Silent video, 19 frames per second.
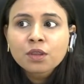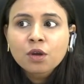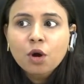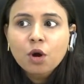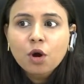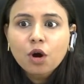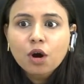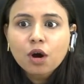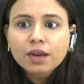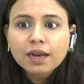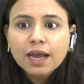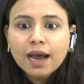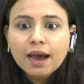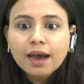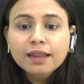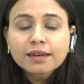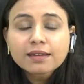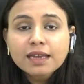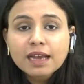or
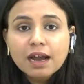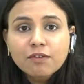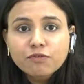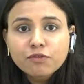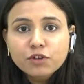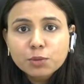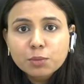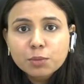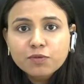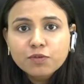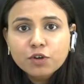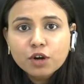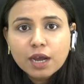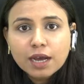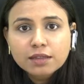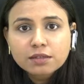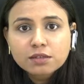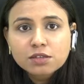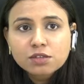uncomfortable for
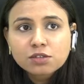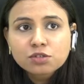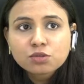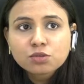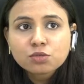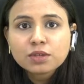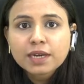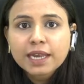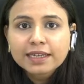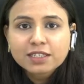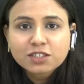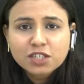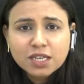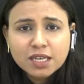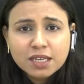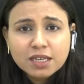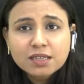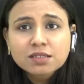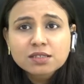others to
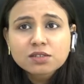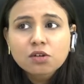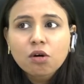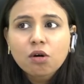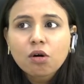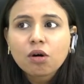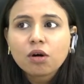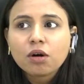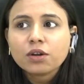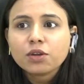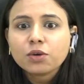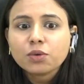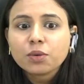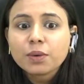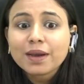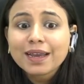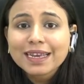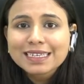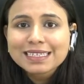digest or,
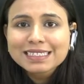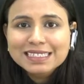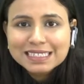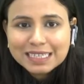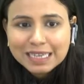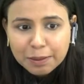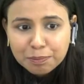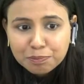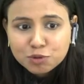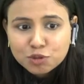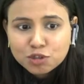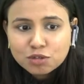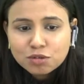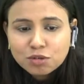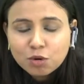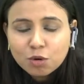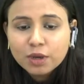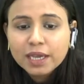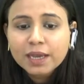accept.
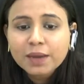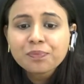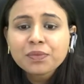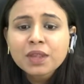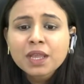Okay.